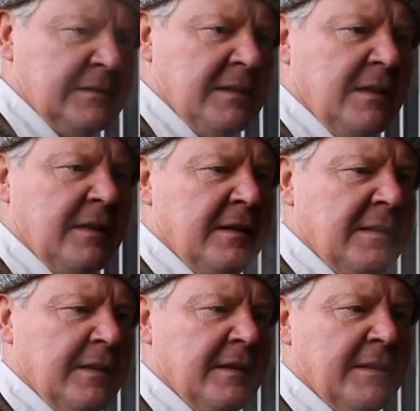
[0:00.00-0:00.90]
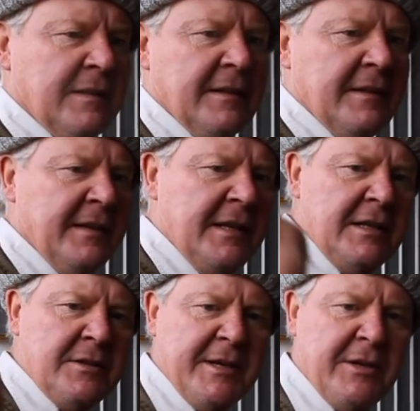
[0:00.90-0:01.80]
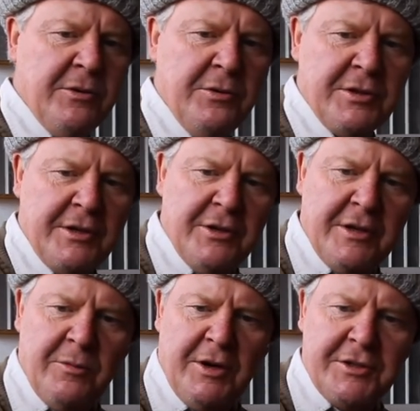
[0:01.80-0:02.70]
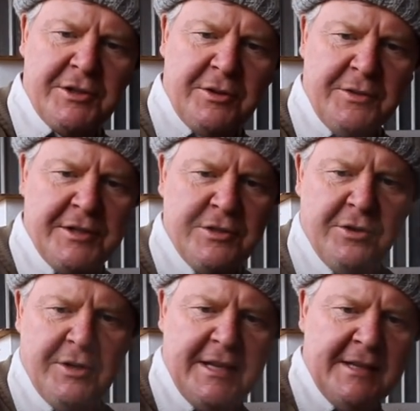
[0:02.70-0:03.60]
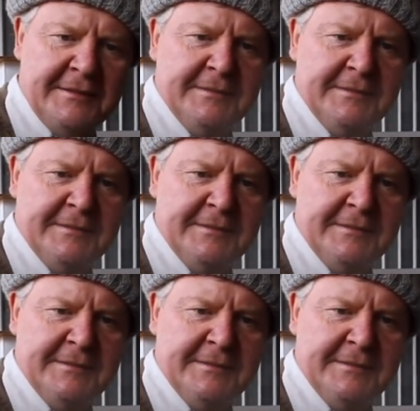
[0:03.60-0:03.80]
Ah, oh, the things we do so you can watch us on this journey.